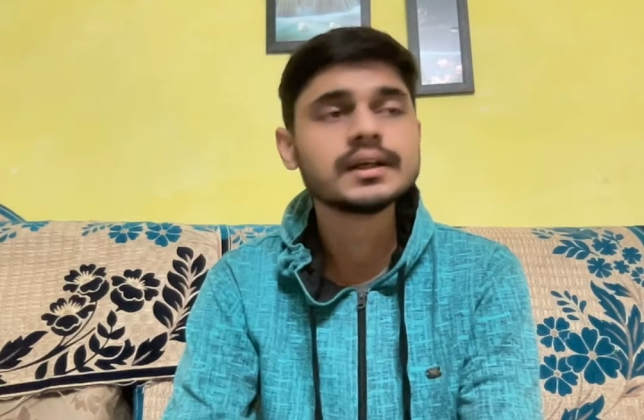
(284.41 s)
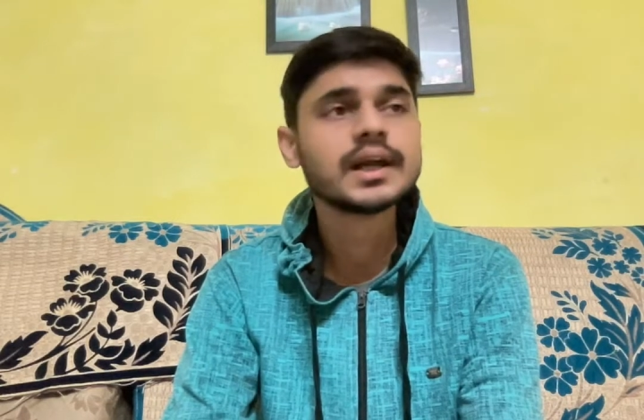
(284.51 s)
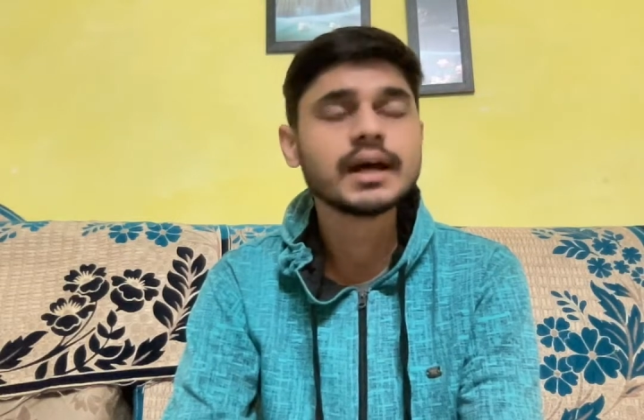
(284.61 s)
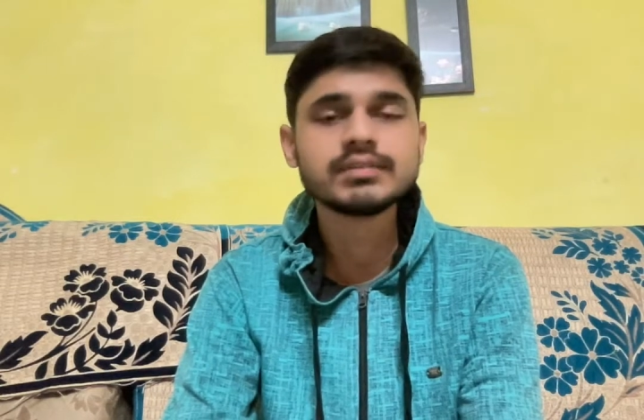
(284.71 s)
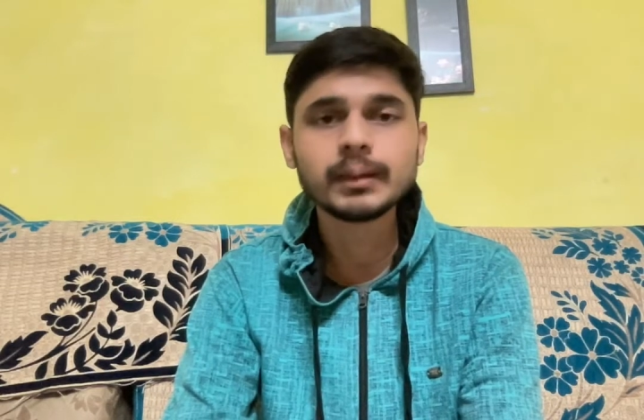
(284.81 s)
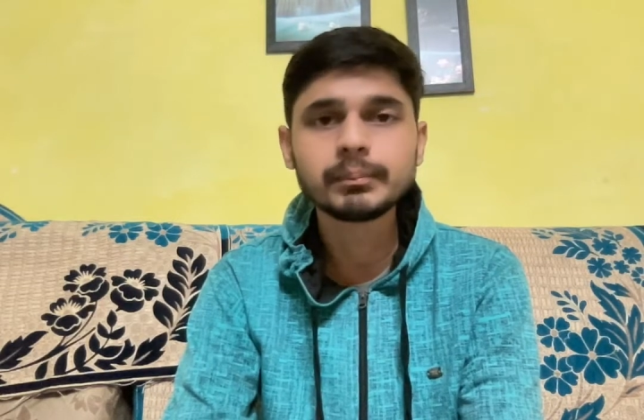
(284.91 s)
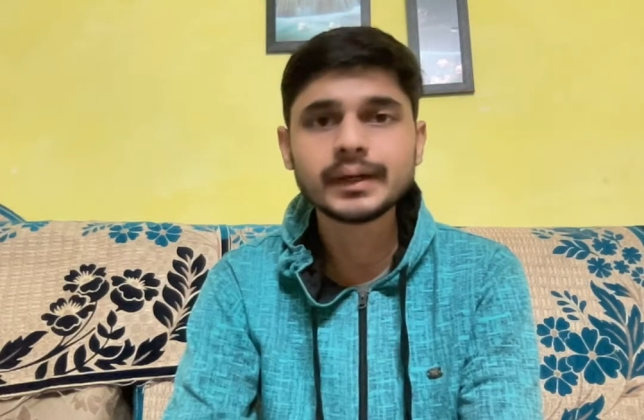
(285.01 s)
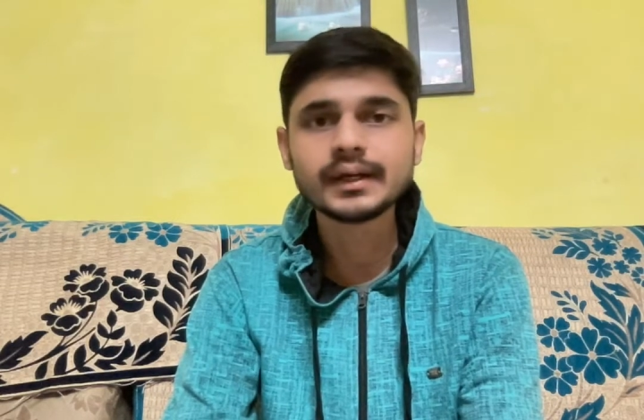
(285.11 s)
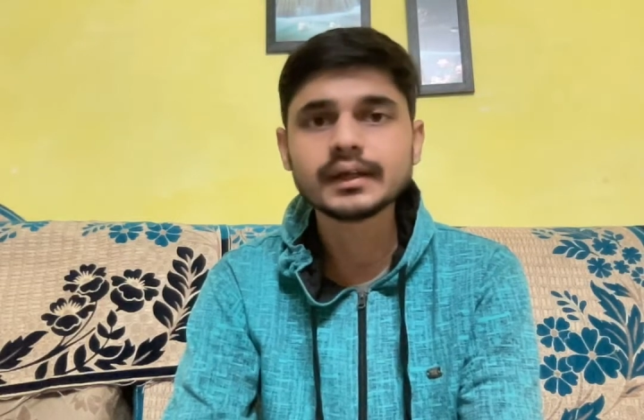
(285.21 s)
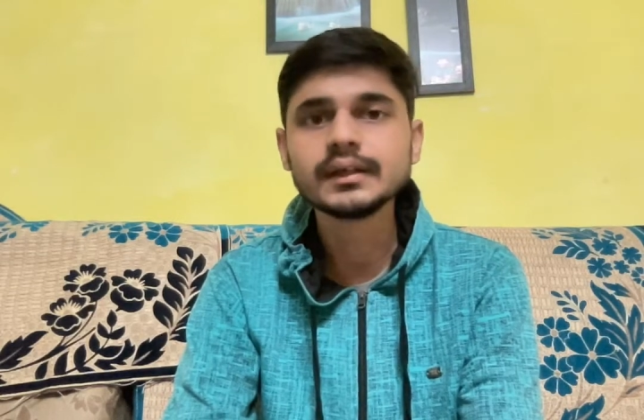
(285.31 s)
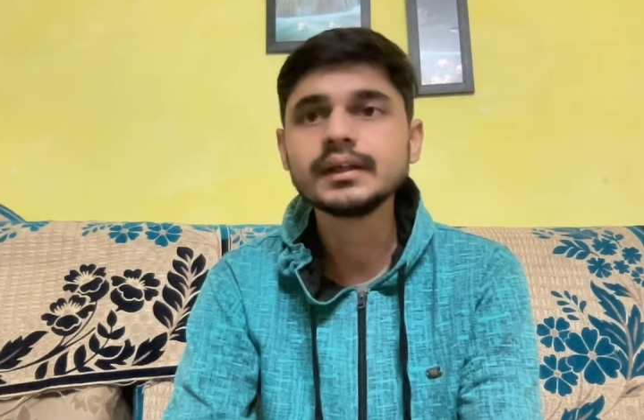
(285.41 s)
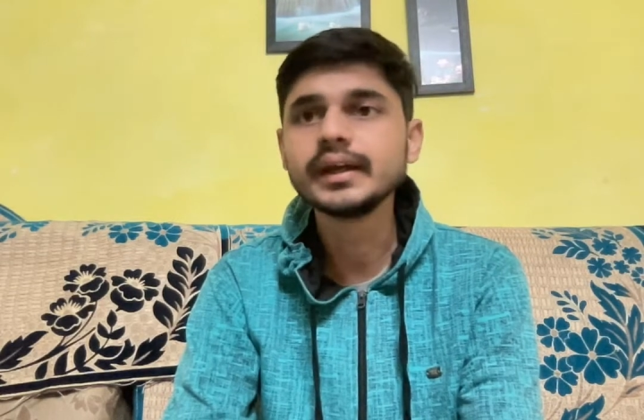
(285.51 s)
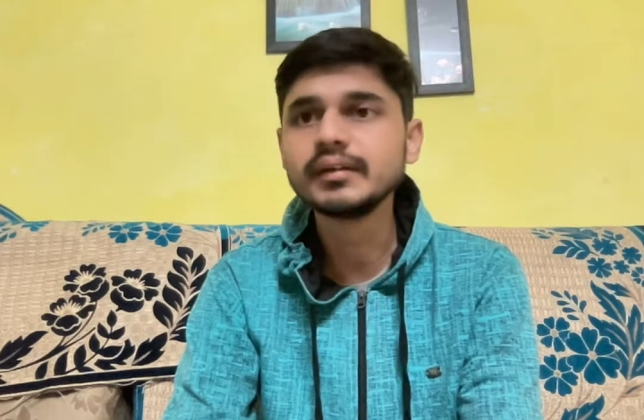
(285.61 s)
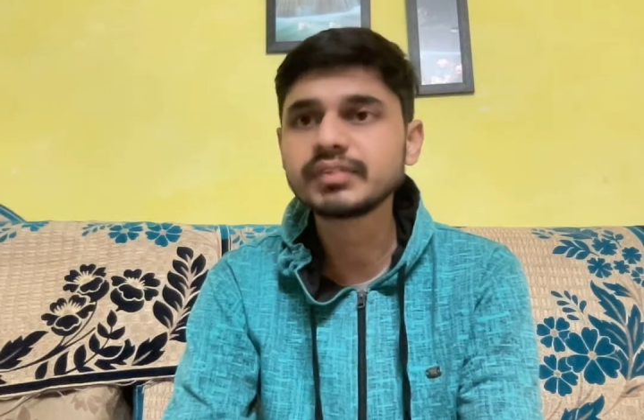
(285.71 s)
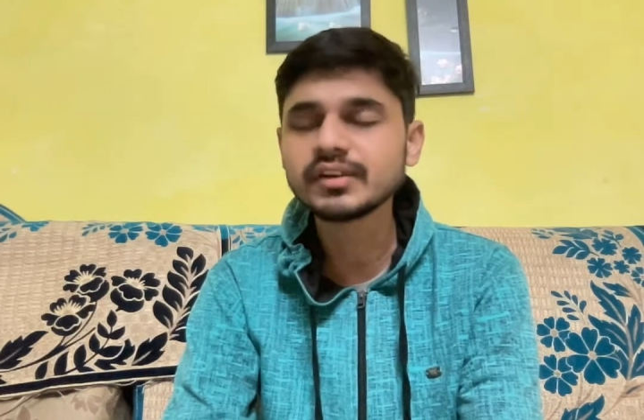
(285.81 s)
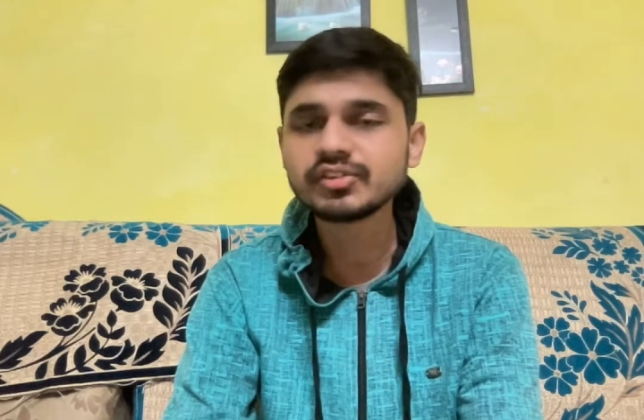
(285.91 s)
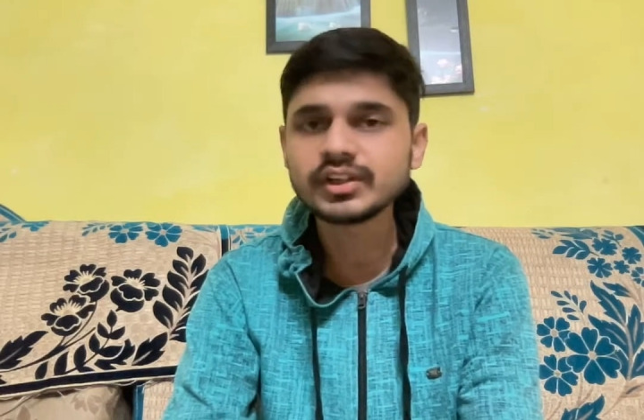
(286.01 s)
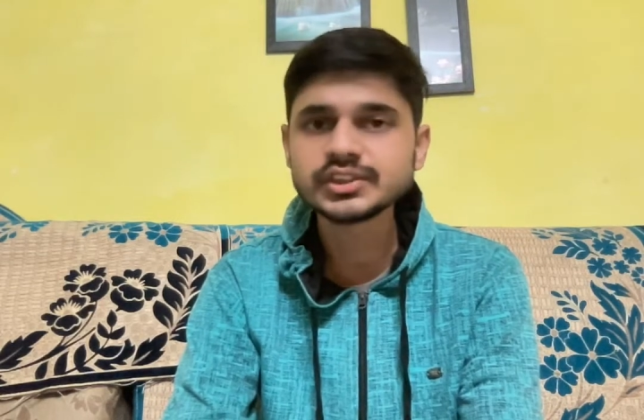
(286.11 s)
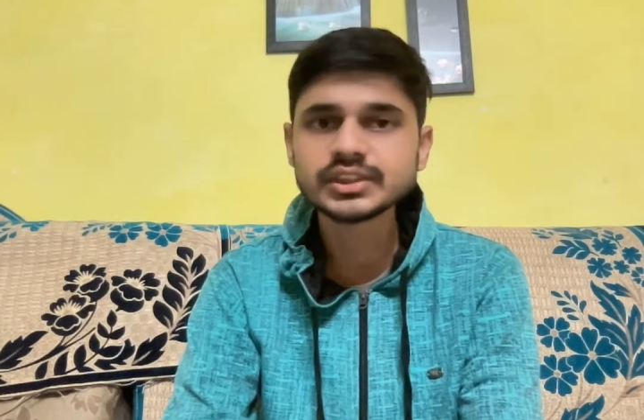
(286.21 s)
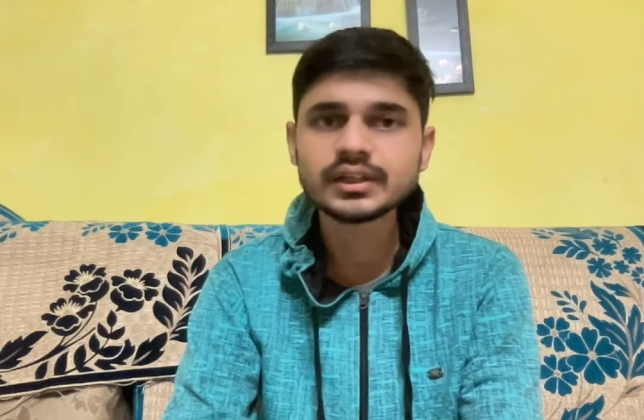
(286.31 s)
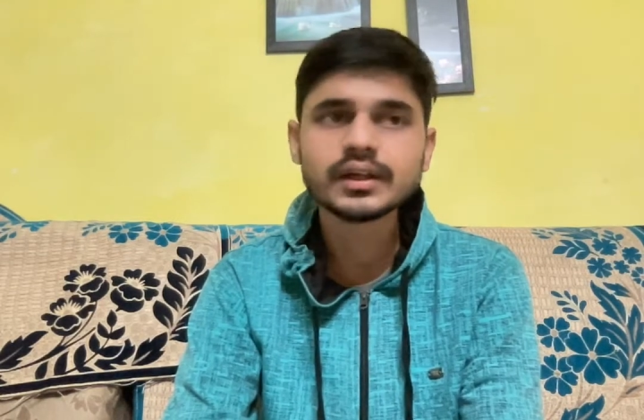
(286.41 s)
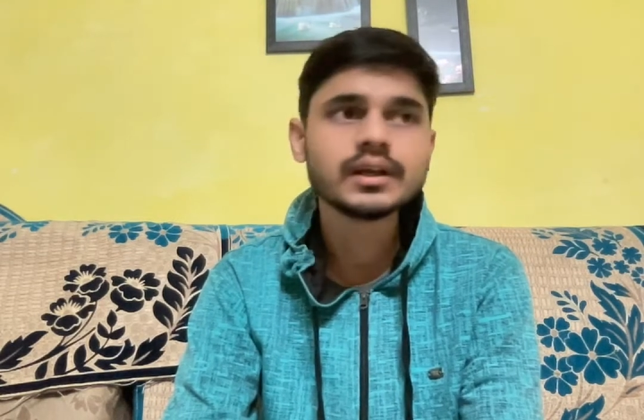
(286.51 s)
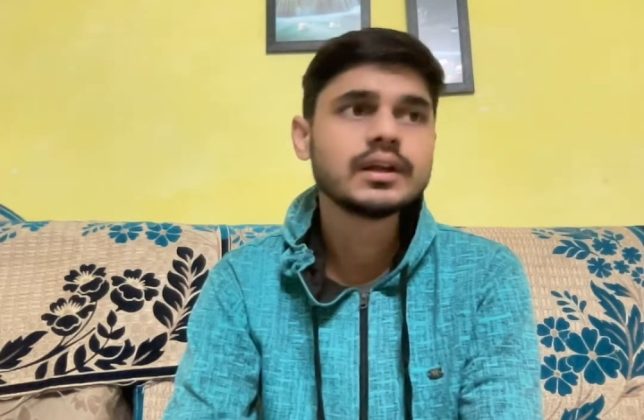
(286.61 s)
development, infrastructure,